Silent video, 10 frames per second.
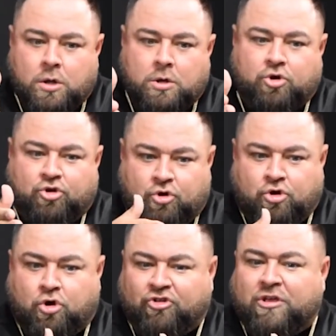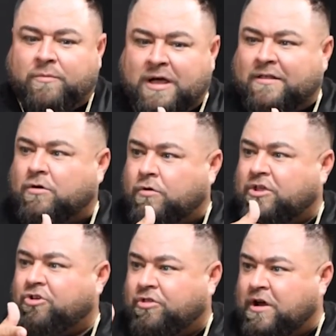Your team got to know
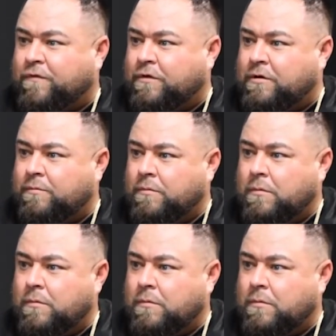that you're there for them.